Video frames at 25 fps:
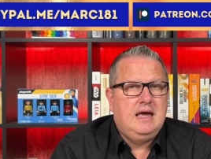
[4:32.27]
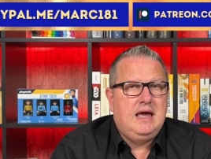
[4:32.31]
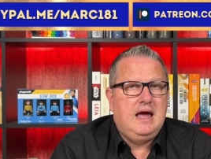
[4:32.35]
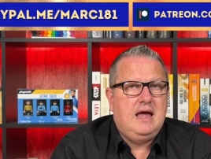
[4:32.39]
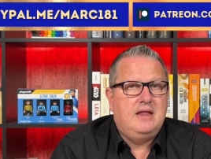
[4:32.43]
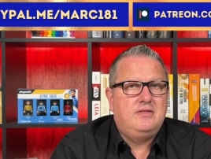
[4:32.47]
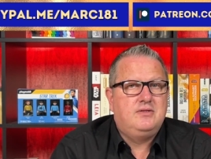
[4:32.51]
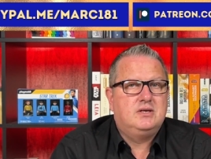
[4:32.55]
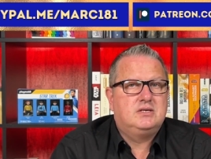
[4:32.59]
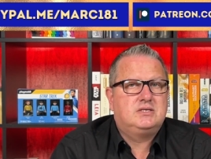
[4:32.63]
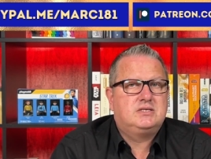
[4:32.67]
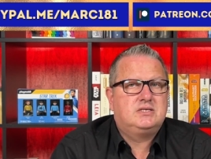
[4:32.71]

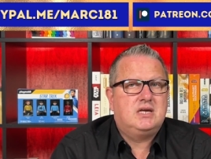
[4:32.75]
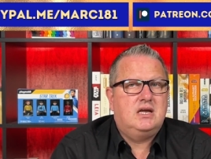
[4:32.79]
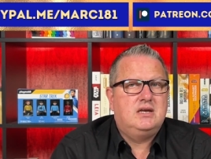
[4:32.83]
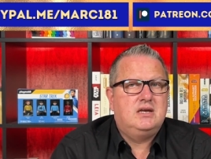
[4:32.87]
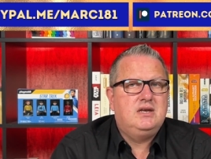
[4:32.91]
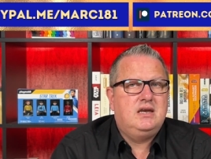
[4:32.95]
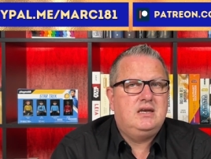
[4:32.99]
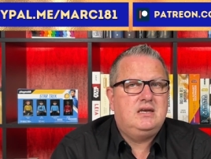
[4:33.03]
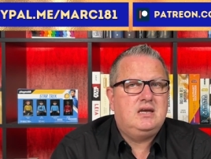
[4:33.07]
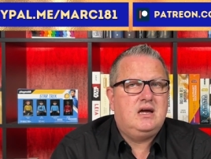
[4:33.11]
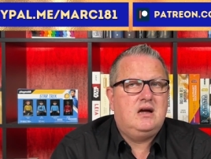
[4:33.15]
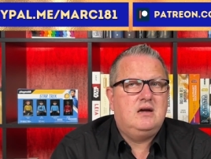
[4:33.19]
And the
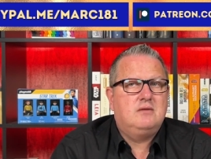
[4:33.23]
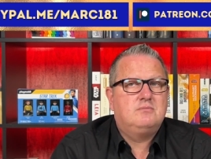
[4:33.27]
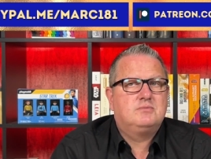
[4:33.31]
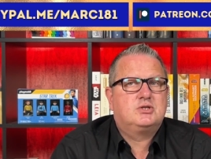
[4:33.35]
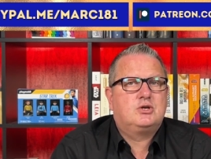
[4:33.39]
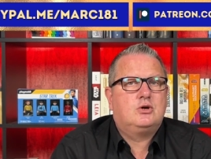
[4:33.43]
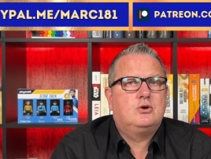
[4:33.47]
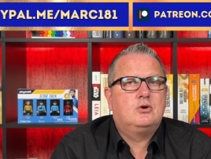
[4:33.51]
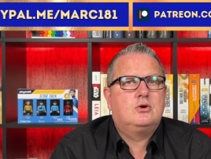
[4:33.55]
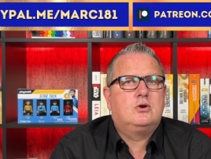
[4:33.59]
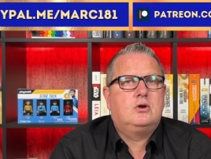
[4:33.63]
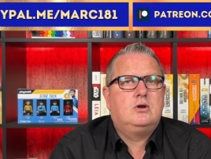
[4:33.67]
Sunday Times
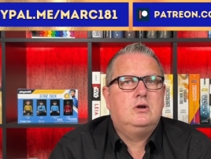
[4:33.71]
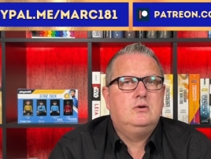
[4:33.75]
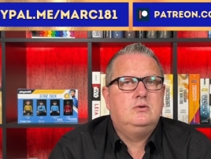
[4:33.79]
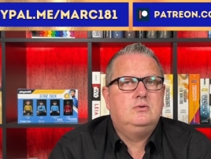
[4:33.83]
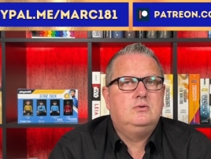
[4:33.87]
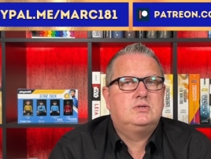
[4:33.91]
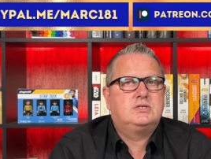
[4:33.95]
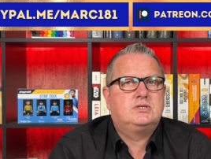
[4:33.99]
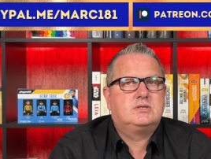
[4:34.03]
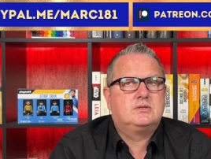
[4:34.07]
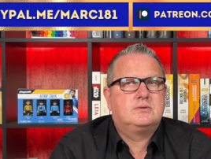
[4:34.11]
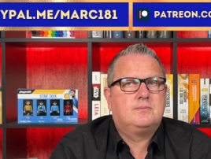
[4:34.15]

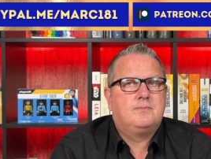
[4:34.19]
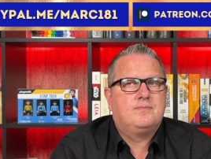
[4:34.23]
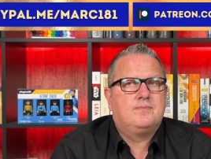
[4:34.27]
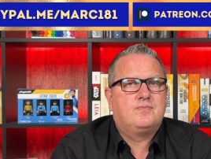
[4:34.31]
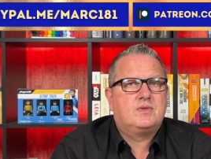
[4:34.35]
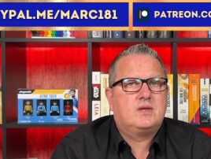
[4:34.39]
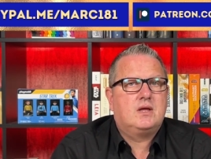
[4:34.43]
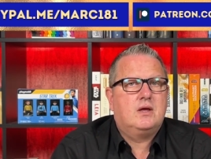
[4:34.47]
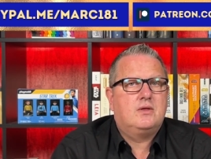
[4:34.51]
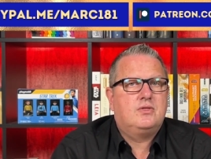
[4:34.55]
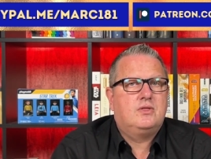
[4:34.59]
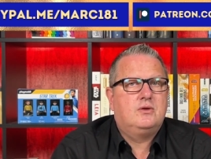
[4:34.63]
concludes,
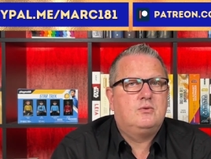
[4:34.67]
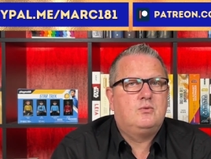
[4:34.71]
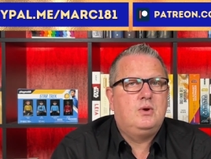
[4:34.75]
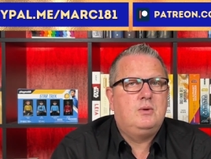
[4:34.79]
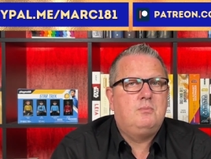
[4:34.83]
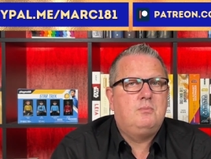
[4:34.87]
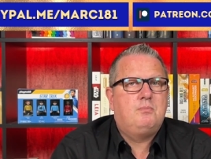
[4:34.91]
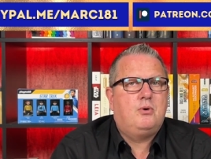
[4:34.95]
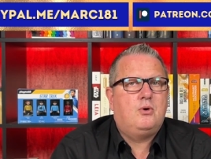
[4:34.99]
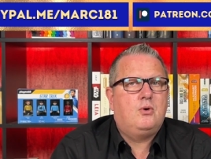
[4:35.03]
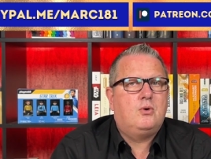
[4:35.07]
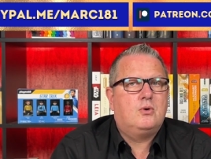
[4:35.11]
the
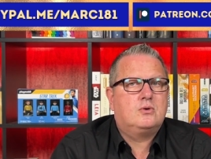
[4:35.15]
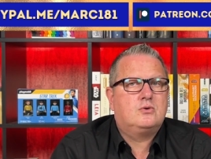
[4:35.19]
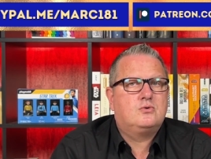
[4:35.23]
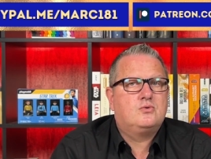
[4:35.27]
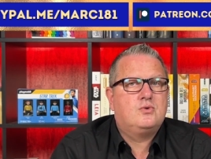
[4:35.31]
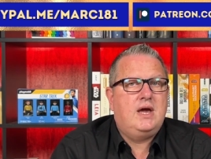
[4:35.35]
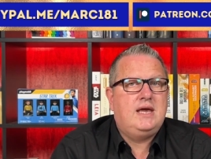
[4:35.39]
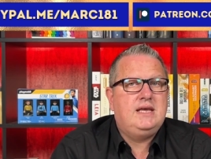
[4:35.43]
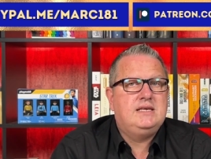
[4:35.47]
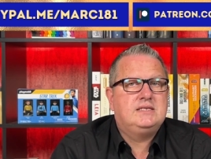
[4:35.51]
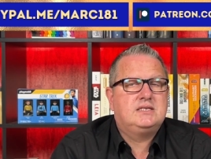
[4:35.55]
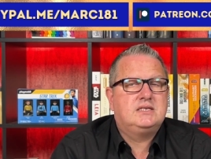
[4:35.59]
report
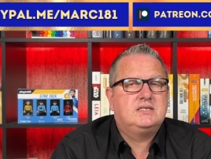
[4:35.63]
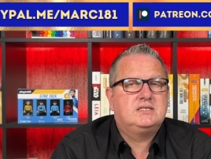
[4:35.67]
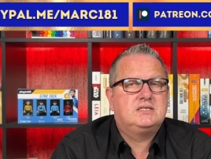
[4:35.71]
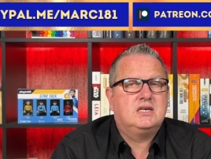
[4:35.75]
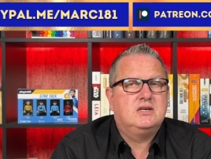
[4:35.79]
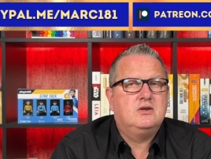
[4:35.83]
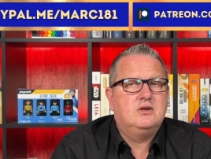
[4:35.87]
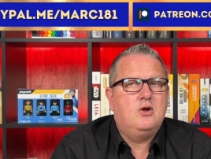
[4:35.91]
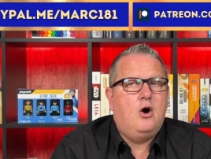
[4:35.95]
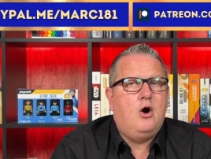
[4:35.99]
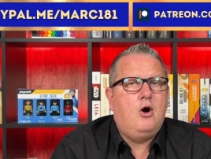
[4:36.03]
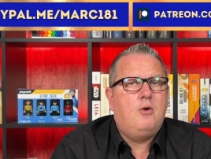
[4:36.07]
raises
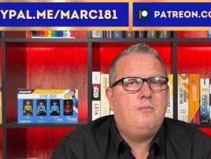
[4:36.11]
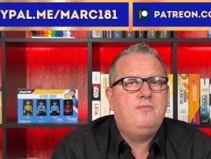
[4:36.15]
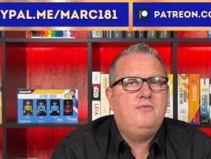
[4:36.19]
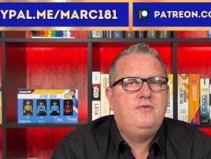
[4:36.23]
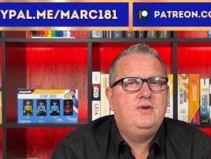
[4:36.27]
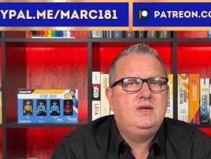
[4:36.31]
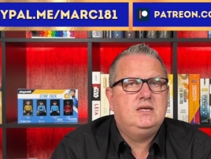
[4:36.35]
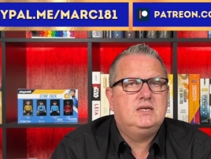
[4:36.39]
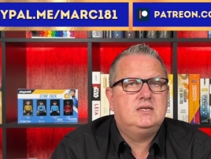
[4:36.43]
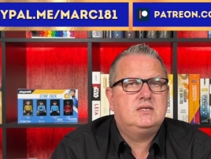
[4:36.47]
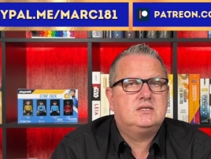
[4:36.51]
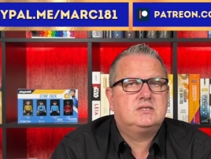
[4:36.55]
an
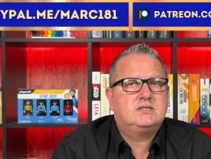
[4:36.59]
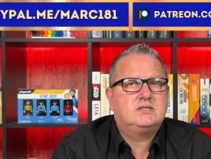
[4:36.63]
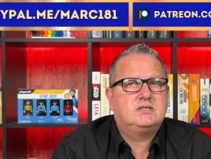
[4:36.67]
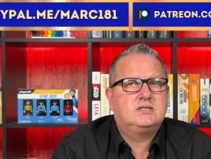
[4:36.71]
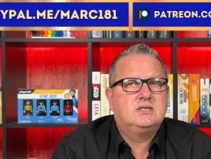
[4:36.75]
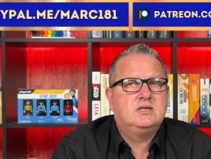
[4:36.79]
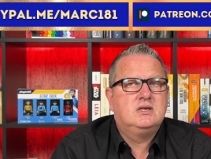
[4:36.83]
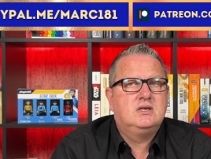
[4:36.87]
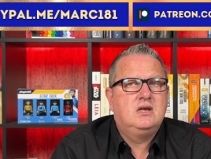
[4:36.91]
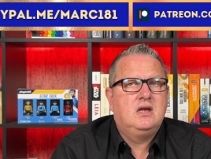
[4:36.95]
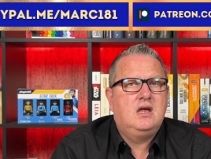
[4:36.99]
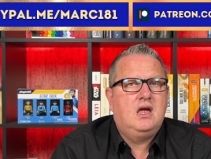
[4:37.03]

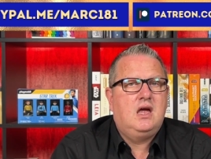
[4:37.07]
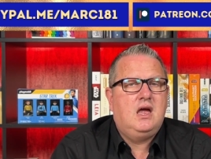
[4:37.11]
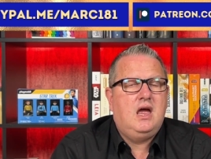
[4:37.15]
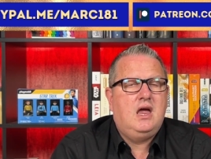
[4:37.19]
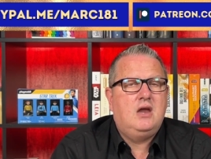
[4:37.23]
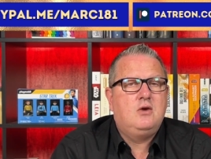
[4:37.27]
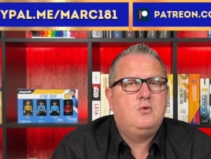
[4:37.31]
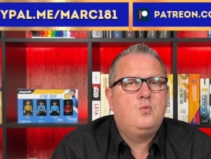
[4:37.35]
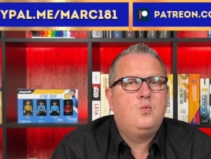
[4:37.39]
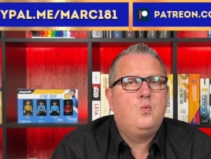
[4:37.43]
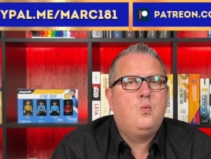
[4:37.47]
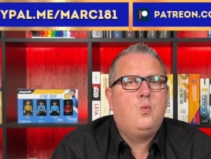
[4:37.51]
obvious
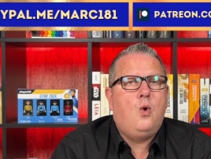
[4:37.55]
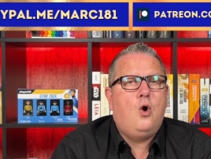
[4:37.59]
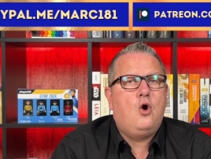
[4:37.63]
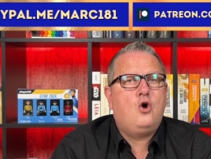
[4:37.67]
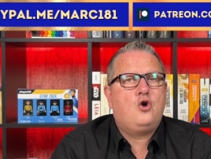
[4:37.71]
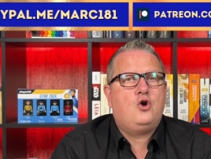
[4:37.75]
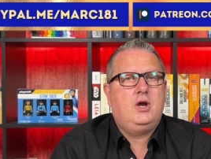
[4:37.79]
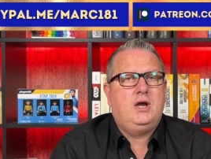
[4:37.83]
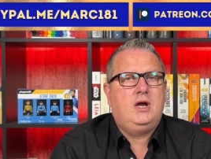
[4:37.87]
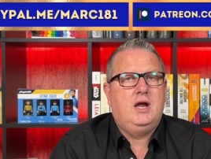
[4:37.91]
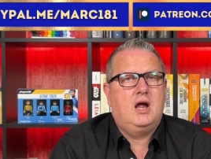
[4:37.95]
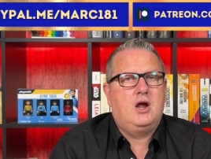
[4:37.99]
and
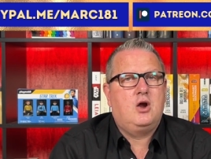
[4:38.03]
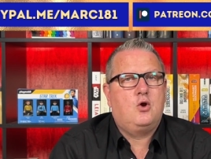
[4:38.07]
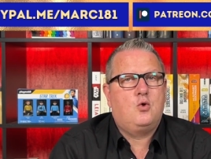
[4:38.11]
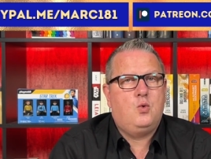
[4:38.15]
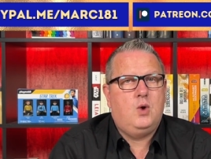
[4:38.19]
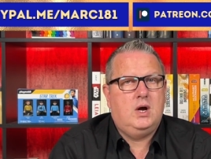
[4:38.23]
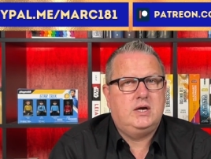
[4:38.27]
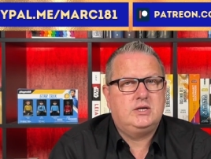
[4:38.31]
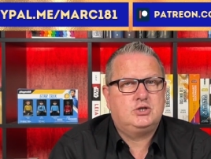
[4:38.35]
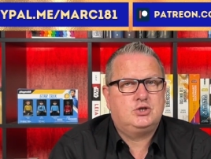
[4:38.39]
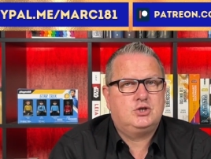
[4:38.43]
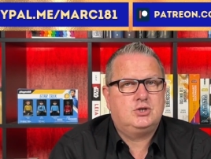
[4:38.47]
worrying
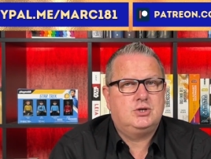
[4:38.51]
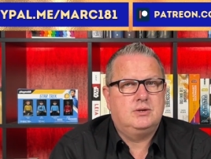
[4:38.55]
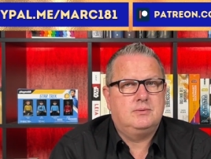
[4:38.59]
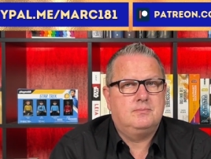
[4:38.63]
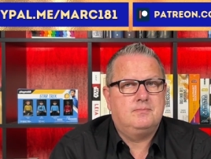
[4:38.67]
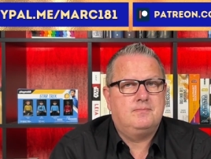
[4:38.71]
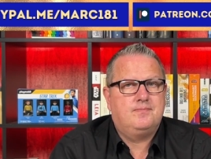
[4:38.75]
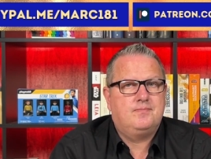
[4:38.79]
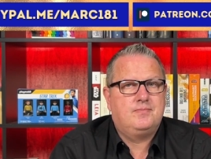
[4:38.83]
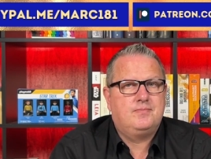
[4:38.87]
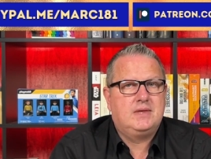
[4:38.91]
question.